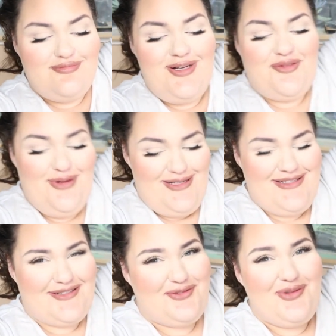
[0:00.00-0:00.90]
With
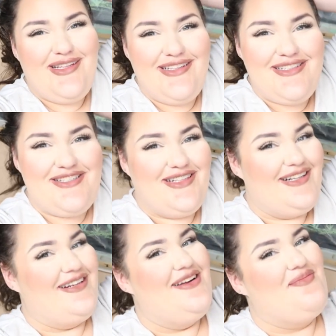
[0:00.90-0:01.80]
my squeaky
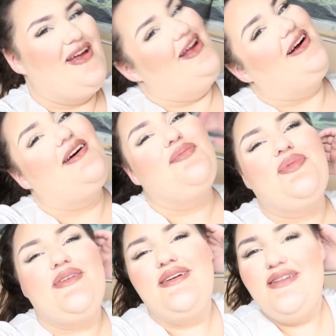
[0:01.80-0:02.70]
chair and my hair up.